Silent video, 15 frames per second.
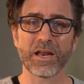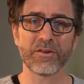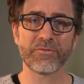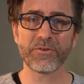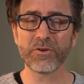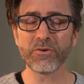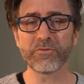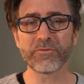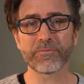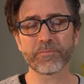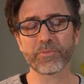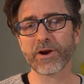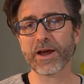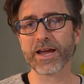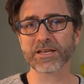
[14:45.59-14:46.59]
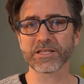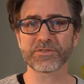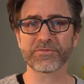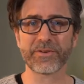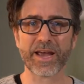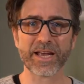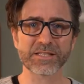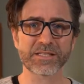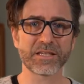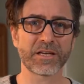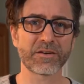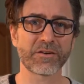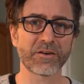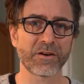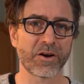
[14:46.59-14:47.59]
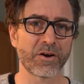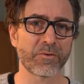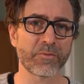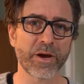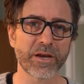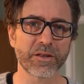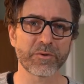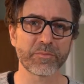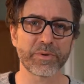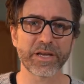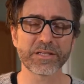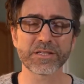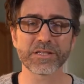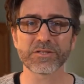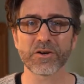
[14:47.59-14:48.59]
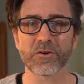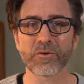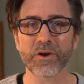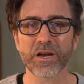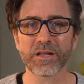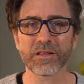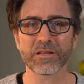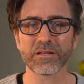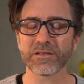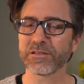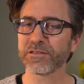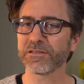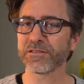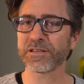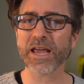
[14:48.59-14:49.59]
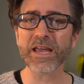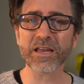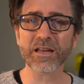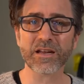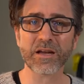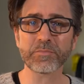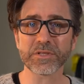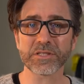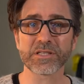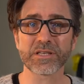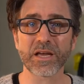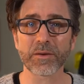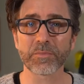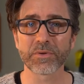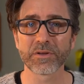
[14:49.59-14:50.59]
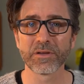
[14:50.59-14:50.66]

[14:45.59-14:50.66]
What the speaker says: if you've practiced fasting on a regular basis already, then take it up a step